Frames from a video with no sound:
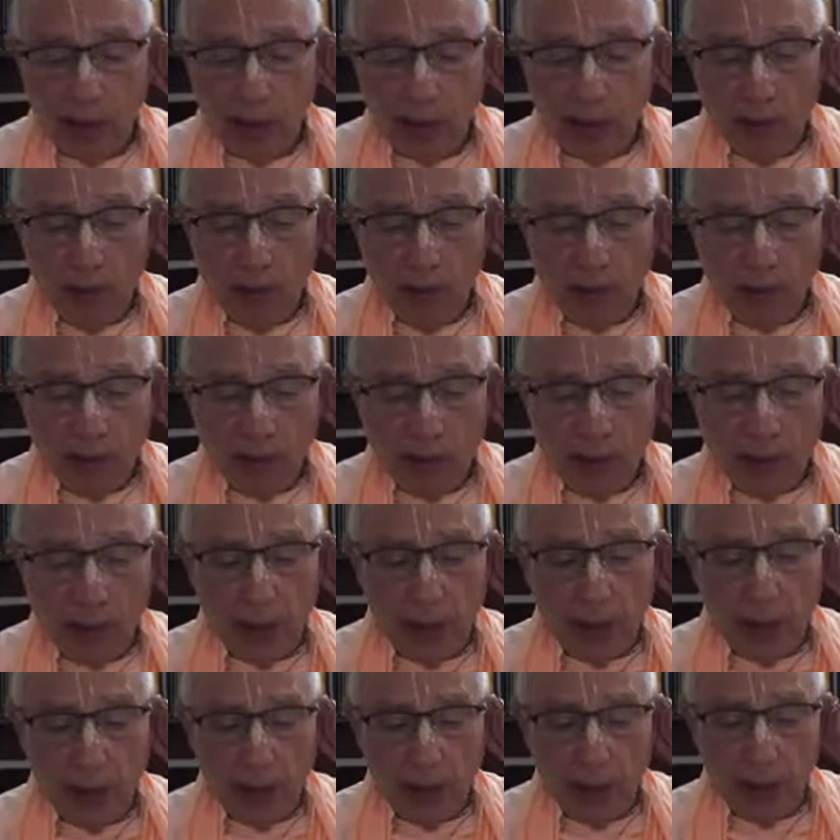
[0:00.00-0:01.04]
for they
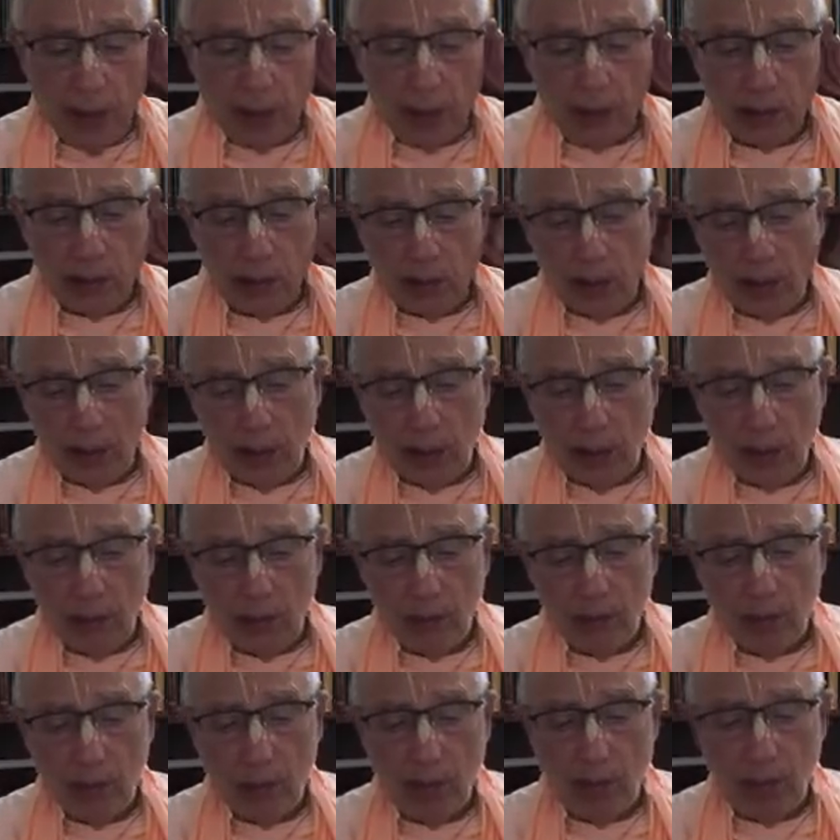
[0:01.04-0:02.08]
caused his limbs
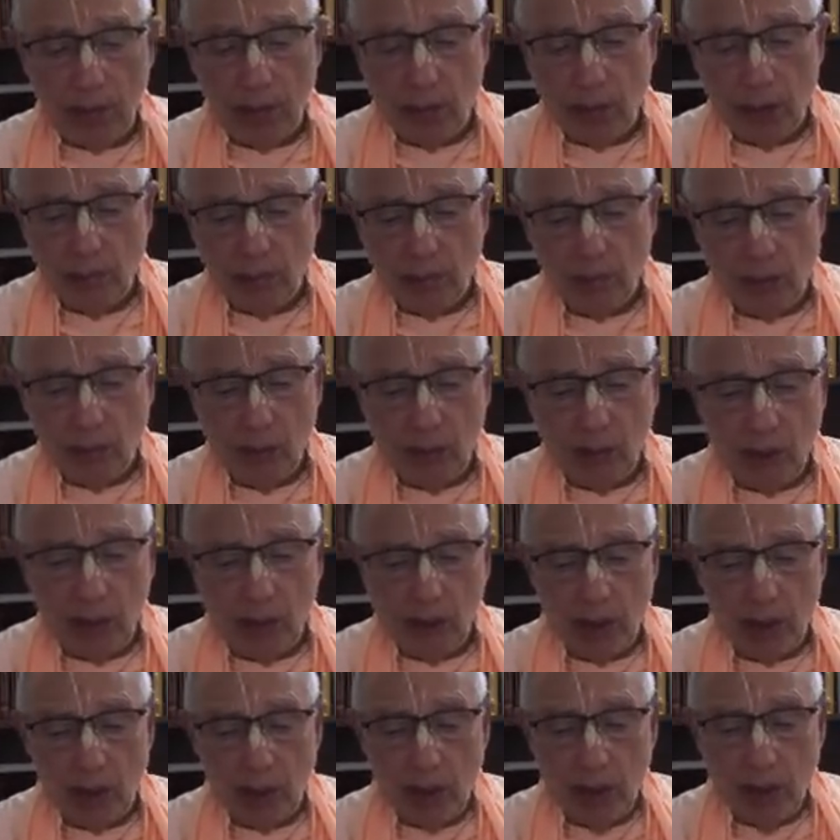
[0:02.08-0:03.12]
to become
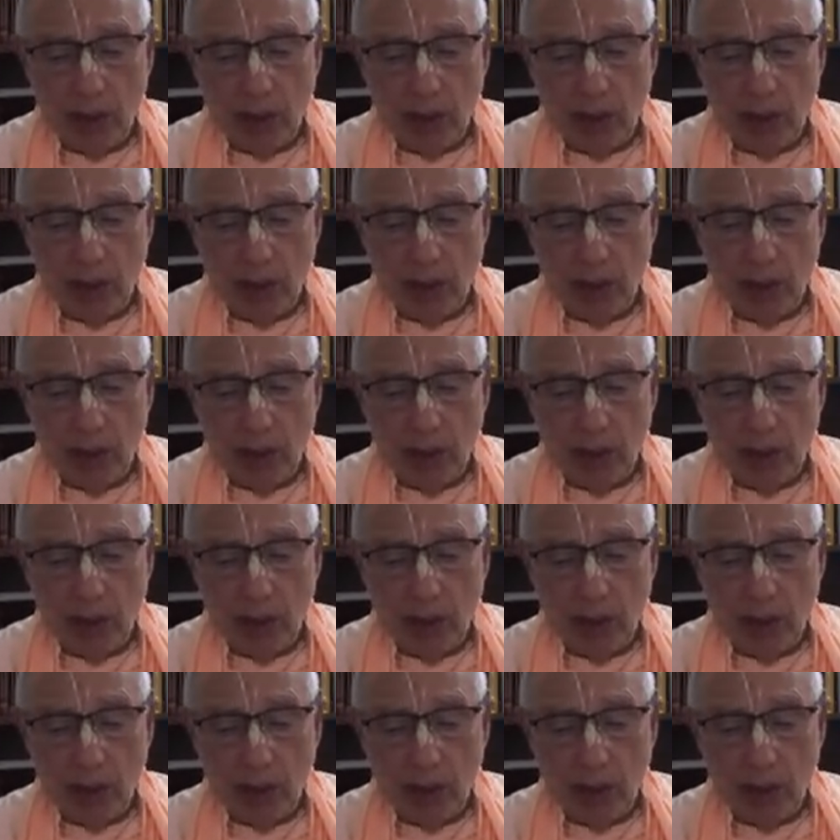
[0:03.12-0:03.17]
stunned